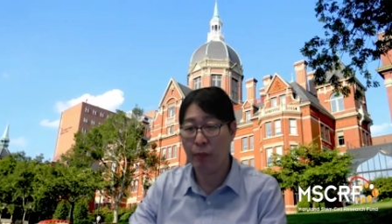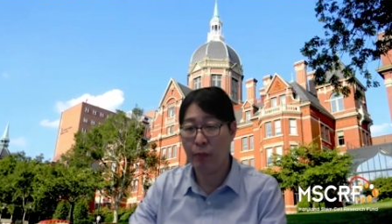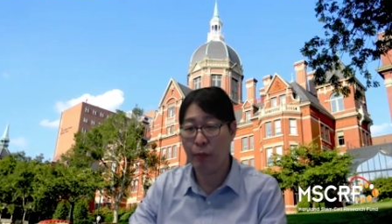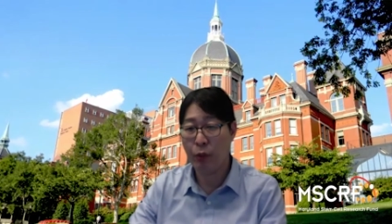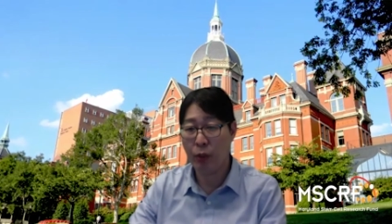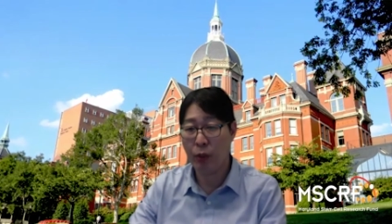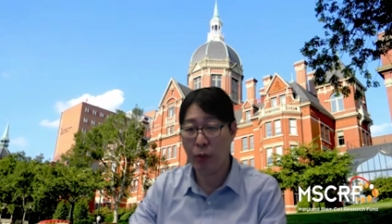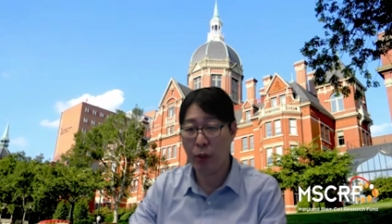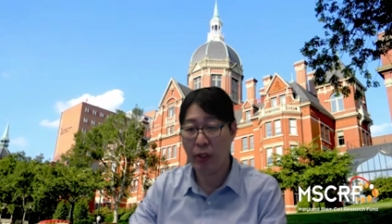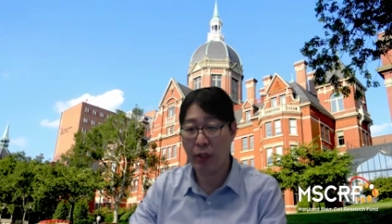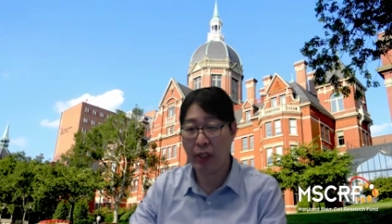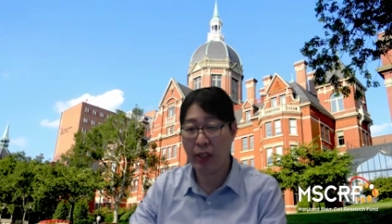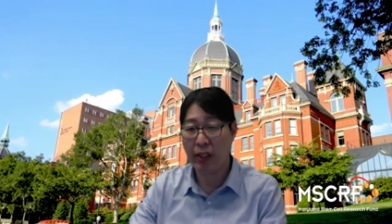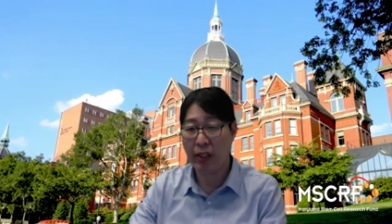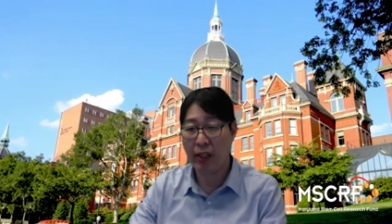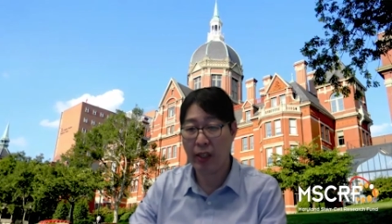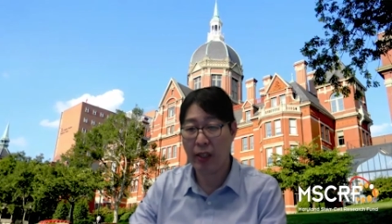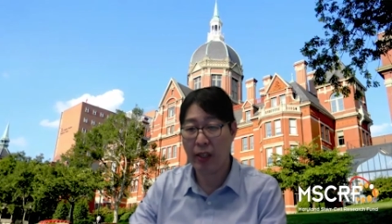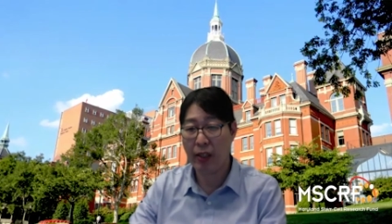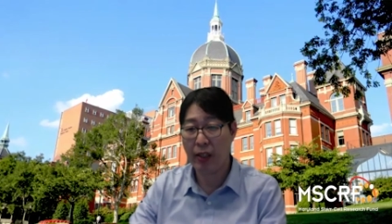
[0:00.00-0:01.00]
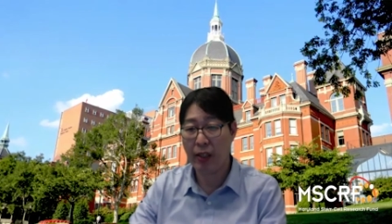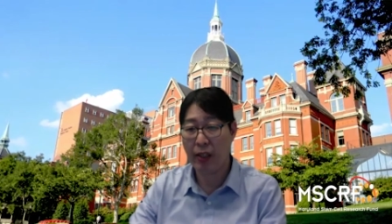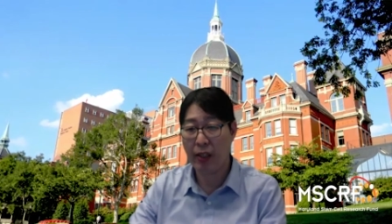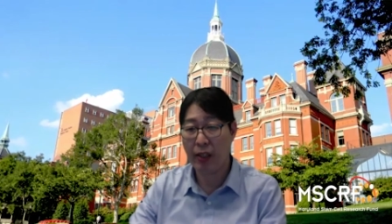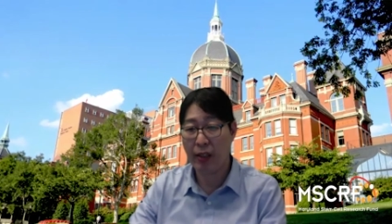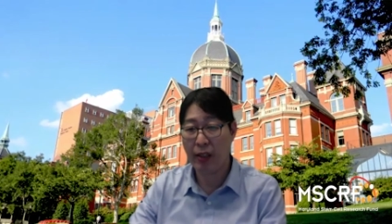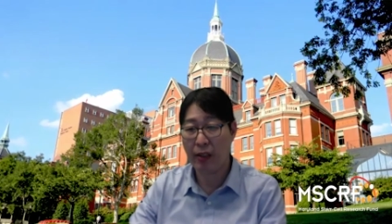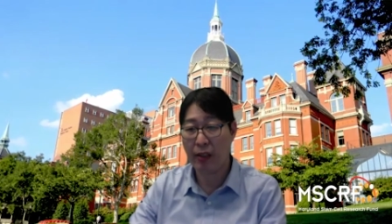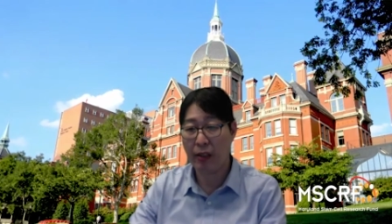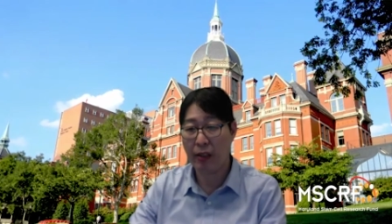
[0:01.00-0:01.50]
promoting uh,
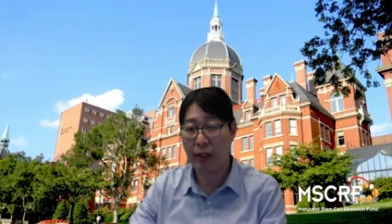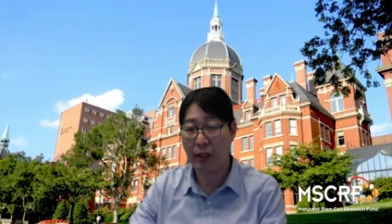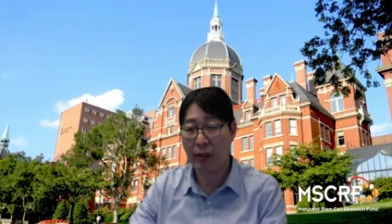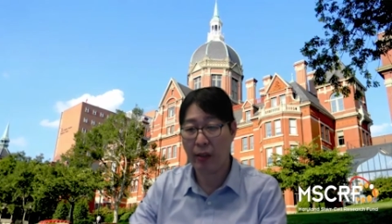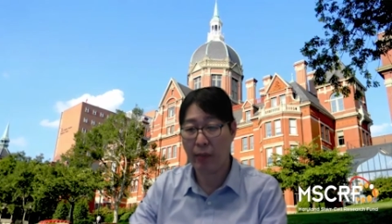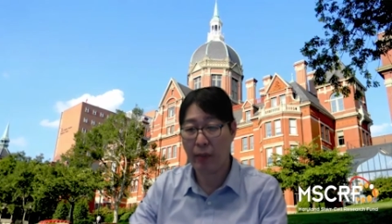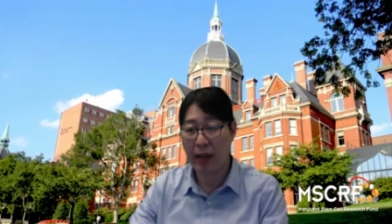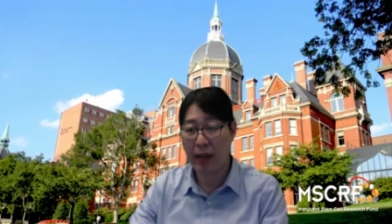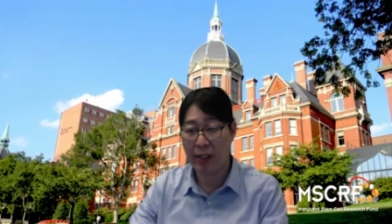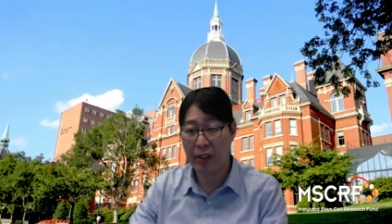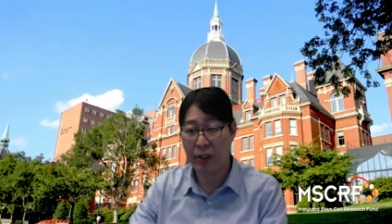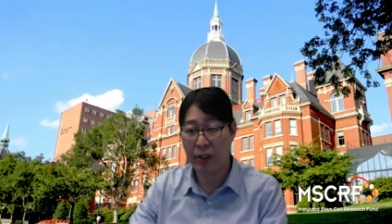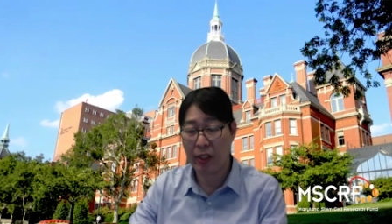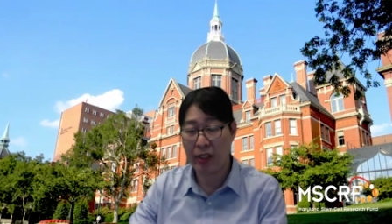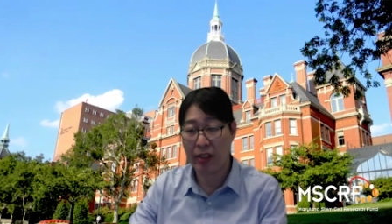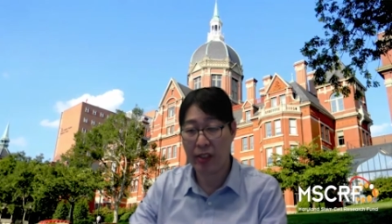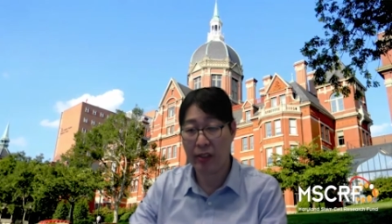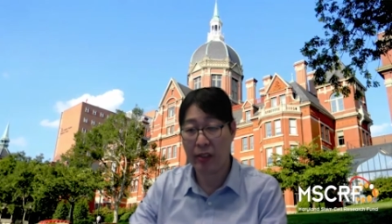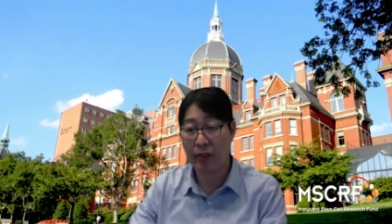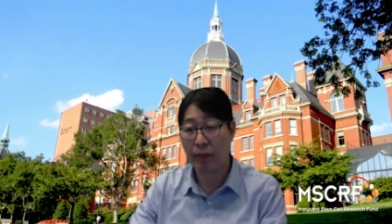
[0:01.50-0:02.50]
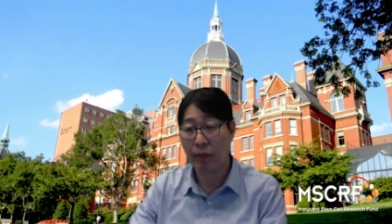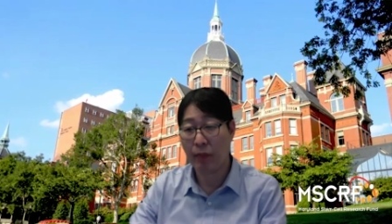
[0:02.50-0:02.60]
their maturation.